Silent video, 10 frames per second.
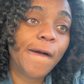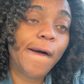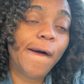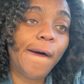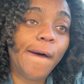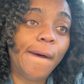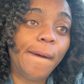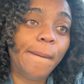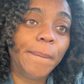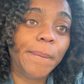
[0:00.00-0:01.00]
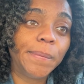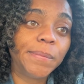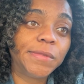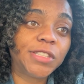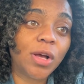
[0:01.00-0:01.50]
Um,
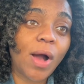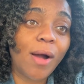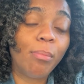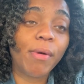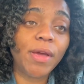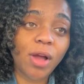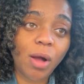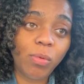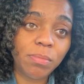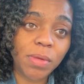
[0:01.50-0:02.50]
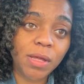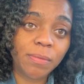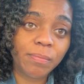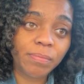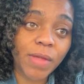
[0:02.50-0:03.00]
so I'll bring y'all with me
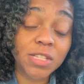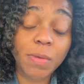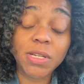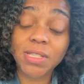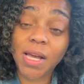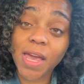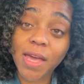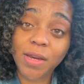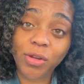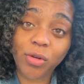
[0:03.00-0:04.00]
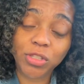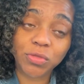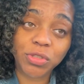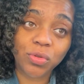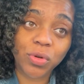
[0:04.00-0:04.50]
as much as I can in the
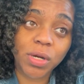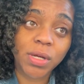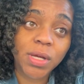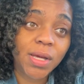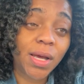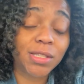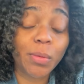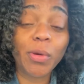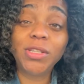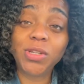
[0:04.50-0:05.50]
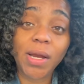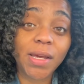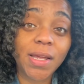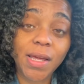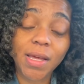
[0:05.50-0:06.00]
grocery store because I'm really trying to
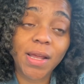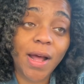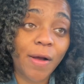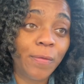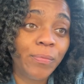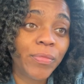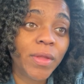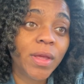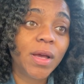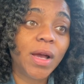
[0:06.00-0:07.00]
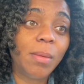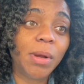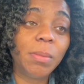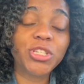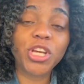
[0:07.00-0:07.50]
get in, get out. Um, but
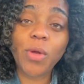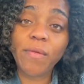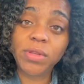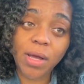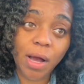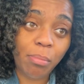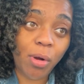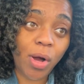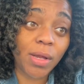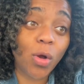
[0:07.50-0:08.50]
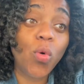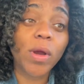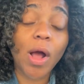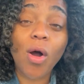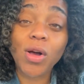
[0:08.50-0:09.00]
I'm going to show you everything I bought. Oh,
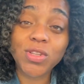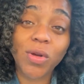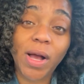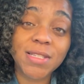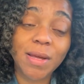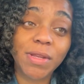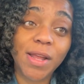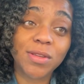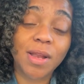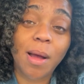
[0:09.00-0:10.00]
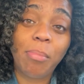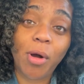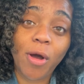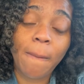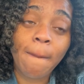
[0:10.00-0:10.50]
and I also got something else that I
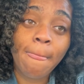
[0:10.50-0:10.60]
bought.